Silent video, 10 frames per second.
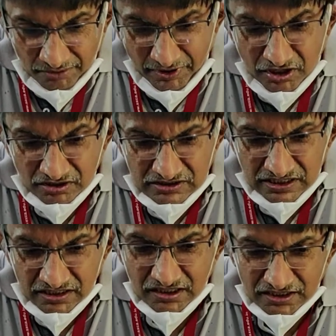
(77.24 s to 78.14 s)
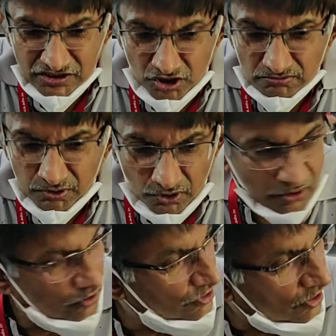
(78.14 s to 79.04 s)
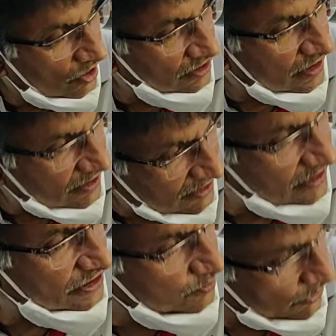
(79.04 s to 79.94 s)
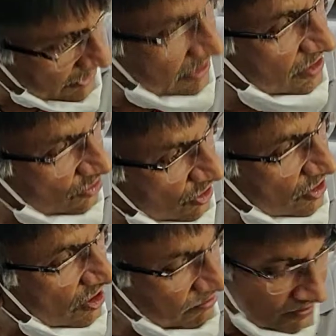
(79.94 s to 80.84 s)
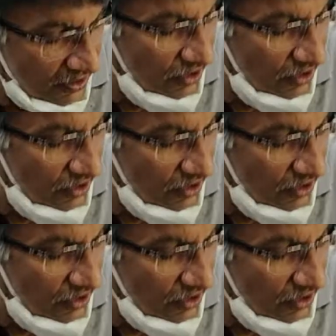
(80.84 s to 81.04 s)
because current does not flow, or the current is flowing in the order of